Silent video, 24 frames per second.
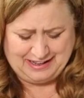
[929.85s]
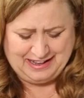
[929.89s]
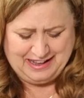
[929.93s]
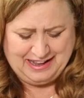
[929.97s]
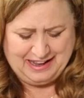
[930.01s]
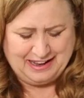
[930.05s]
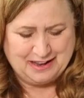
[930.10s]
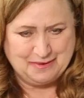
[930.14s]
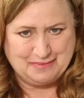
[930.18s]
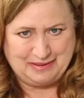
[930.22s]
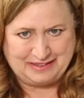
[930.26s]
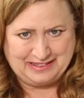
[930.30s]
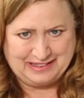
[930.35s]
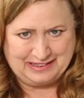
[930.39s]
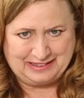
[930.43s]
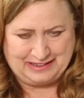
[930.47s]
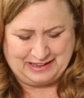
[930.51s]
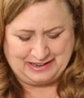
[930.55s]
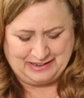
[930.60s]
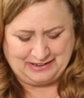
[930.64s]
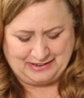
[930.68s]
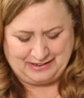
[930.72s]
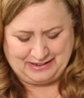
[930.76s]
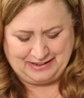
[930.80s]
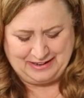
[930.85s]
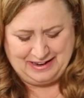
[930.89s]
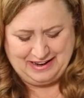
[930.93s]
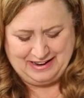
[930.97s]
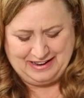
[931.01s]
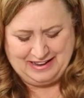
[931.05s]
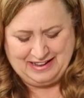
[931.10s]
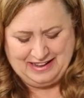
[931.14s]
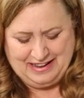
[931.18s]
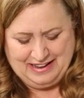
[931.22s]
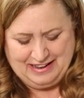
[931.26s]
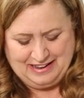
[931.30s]
You put the lid on.
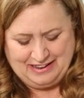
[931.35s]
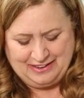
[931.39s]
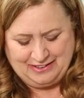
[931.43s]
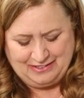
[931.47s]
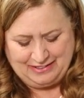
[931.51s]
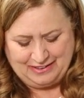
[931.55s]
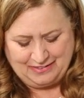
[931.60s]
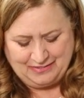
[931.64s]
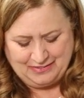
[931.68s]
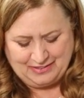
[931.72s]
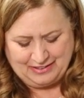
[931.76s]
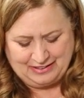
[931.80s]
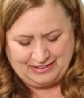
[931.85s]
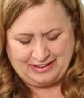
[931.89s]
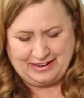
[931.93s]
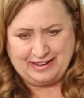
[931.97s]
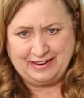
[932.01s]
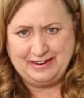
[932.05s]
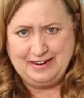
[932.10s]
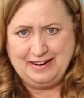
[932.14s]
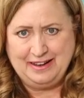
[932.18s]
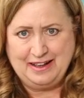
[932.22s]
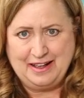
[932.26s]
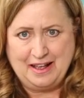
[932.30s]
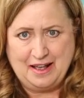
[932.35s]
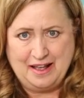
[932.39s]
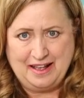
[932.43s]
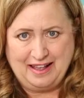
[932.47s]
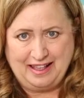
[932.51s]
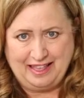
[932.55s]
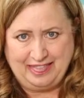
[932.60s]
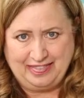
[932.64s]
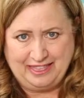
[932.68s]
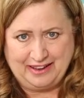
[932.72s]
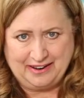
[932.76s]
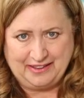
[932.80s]
You lift the lid.
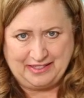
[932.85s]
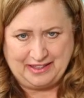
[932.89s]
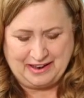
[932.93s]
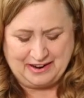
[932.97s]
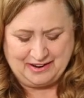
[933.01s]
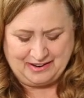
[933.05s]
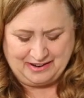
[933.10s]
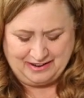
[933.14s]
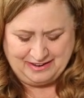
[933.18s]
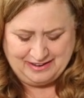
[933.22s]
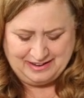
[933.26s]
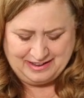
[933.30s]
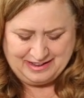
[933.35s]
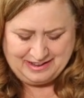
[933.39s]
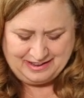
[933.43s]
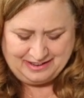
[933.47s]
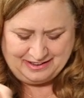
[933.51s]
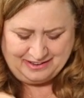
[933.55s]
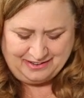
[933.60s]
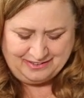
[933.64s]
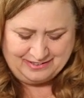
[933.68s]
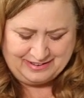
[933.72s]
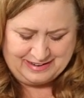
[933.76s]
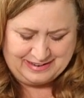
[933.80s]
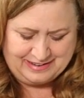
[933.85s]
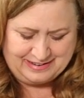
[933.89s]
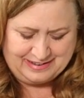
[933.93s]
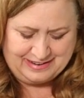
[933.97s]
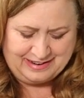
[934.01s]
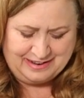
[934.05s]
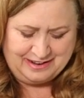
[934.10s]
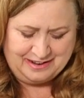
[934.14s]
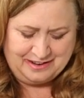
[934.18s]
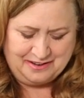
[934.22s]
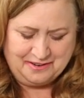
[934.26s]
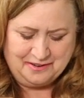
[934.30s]
There they are. You reach
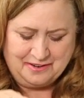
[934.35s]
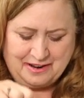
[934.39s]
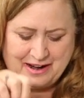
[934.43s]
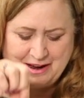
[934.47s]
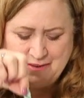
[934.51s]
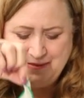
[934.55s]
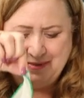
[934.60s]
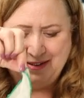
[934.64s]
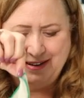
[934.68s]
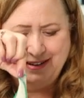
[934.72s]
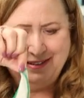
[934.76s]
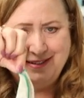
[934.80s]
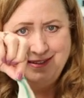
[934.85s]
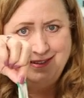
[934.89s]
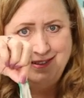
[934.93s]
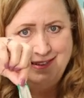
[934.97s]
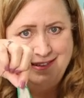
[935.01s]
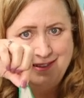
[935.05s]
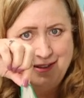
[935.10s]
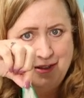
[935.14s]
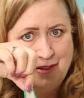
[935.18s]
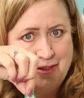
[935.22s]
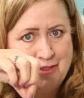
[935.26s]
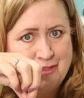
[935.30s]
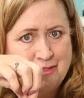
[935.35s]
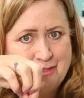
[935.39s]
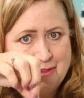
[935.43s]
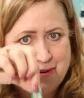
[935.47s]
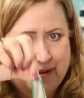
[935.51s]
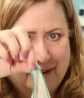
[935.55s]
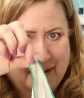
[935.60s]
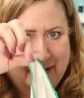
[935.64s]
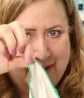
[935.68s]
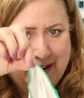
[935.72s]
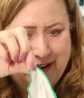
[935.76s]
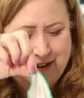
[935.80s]
in and you grab one.
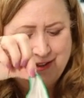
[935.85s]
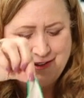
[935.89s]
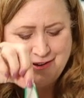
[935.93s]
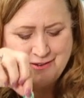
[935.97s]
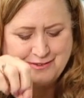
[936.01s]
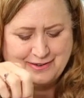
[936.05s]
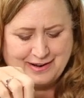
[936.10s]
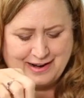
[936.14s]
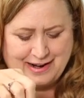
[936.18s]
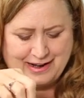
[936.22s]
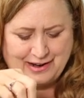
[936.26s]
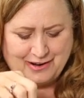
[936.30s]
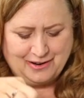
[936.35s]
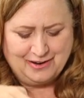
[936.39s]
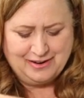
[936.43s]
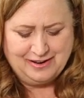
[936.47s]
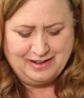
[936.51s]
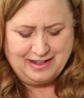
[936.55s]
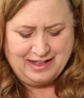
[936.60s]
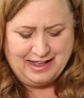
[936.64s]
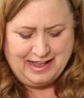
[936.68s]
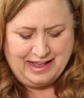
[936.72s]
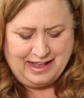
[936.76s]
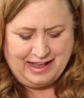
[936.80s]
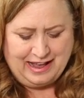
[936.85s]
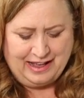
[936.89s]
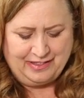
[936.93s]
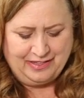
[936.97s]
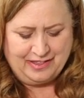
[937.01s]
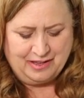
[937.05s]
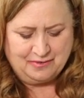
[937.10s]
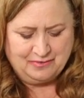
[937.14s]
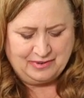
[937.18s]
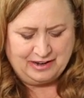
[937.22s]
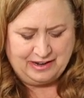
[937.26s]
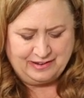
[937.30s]
Throw it in the dryer.
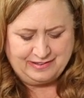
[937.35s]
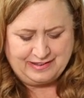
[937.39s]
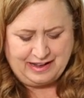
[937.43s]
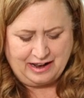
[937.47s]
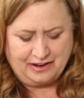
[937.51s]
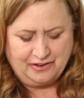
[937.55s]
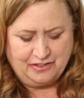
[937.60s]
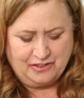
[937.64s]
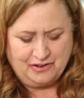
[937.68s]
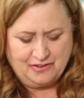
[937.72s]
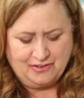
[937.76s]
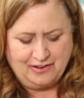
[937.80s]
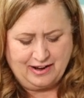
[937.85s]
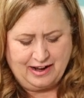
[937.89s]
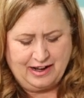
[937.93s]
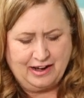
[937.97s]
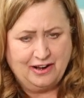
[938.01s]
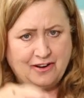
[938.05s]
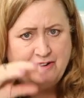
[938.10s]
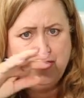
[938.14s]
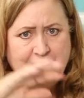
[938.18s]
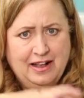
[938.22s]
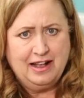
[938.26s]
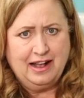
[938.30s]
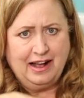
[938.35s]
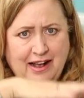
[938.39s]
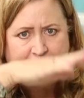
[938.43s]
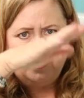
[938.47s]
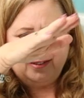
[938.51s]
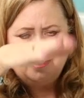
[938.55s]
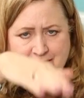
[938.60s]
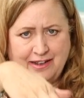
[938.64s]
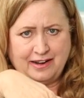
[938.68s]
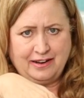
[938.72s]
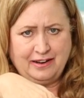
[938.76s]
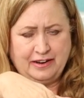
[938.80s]
And then when it's out of the dryer, I
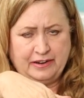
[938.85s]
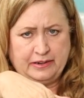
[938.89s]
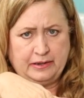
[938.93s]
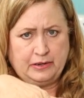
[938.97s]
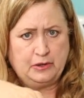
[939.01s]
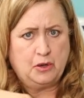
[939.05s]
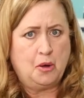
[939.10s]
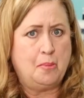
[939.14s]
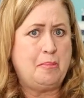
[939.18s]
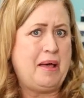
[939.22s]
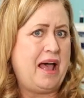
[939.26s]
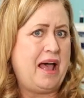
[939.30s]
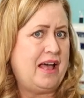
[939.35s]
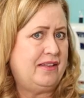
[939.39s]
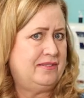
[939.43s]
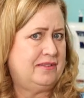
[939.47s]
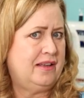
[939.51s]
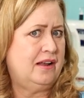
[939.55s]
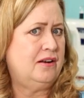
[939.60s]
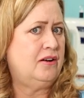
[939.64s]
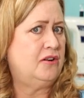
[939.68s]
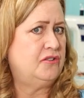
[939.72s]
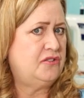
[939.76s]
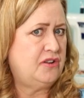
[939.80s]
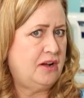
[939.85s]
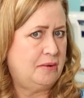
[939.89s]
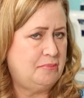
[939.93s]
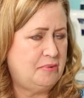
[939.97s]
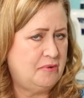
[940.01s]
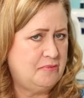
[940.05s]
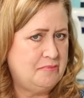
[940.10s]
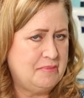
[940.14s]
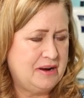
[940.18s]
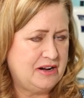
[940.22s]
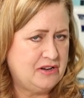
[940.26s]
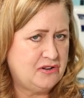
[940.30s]
set it in a little basket on top
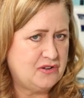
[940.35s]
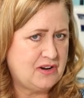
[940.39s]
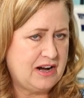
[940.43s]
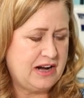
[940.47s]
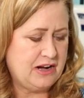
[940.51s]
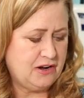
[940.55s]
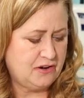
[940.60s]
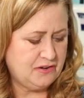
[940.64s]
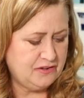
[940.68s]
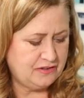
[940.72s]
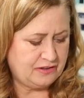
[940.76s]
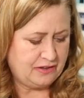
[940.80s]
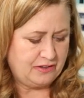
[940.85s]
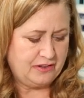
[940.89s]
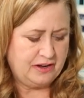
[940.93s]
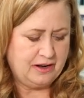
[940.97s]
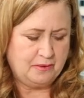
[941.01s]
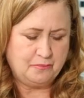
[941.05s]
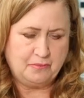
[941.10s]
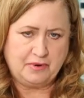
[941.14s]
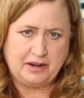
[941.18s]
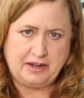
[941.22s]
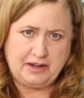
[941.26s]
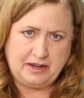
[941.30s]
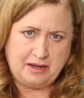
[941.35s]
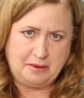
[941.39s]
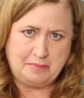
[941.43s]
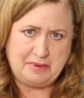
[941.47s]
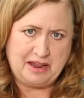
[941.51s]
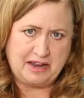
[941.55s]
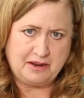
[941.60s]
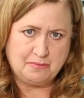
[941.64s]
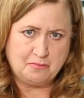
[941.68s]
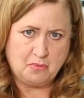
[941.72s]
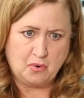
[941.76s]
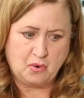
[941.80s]
of my dryer so that I'm ready to
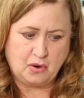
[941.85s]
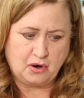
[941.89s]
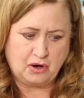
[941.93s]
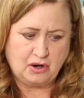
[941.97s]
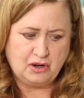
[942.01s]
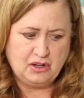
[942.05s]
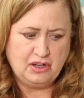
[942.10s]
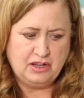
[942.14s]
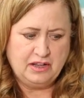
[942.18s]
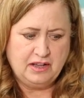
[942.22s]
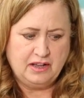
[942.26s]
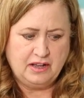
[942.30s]
make more